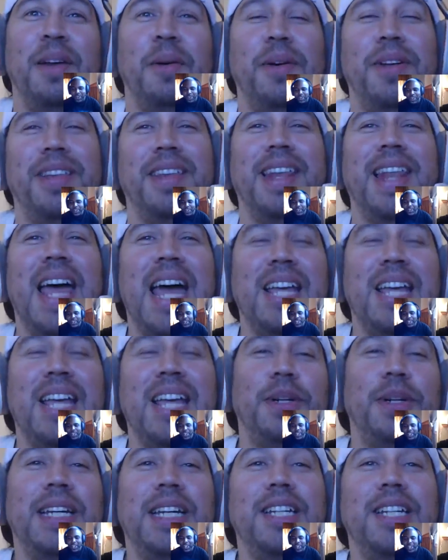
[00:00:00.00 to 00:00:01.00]
Well, the last
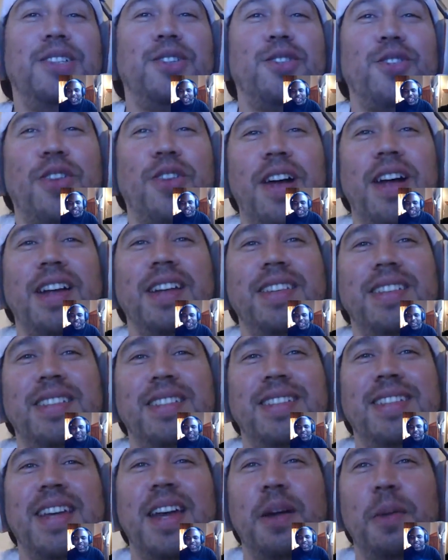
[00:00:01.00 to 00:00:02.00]
one, he's trying to
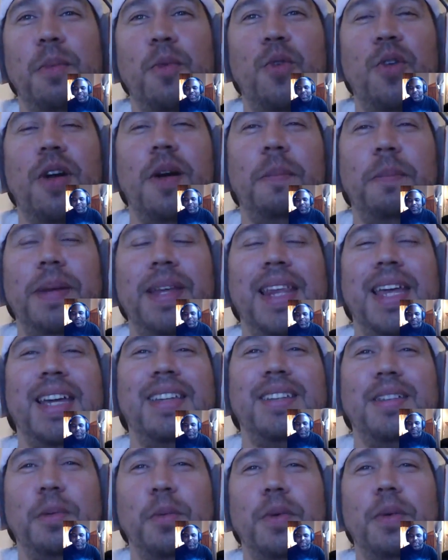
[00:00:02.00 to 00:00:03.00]
sound more upbeat,
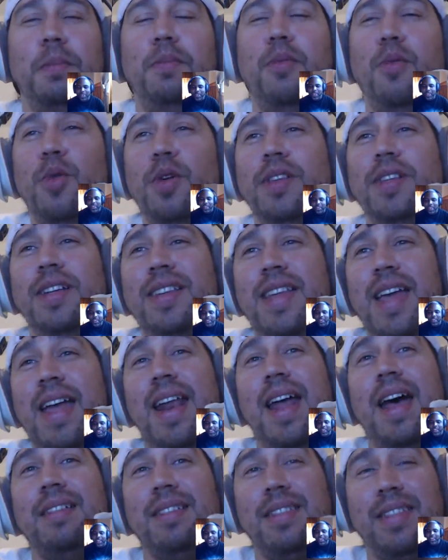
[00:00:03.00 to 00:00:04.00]
like someone pointed
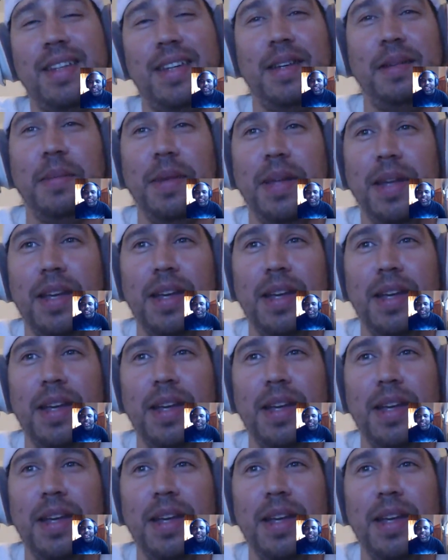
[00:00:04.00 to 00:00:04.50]
that out to him.